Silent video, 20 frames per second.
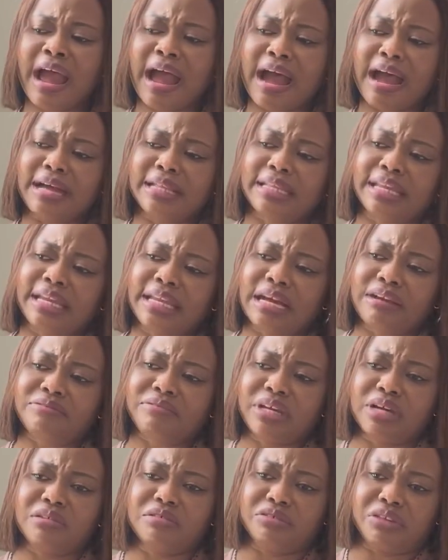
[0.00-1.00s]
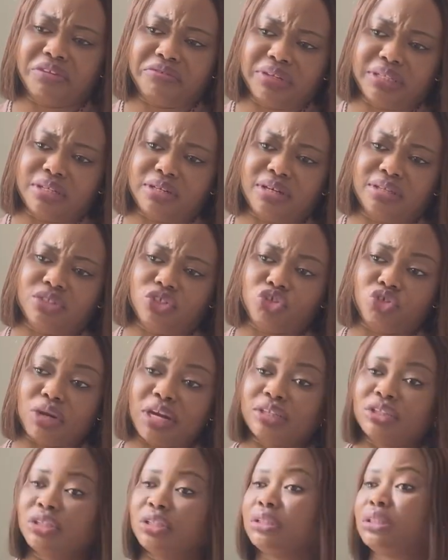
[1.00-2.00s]
And then after giving all those
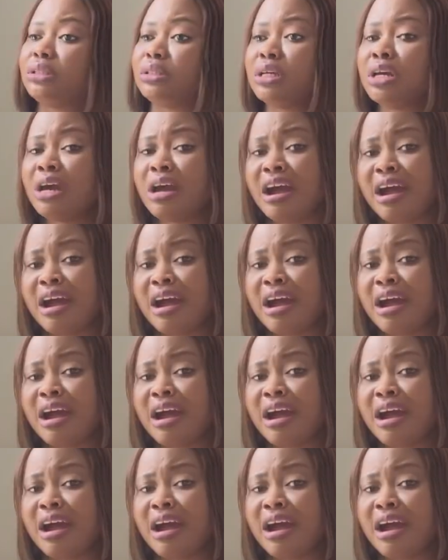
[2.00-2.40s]
reactions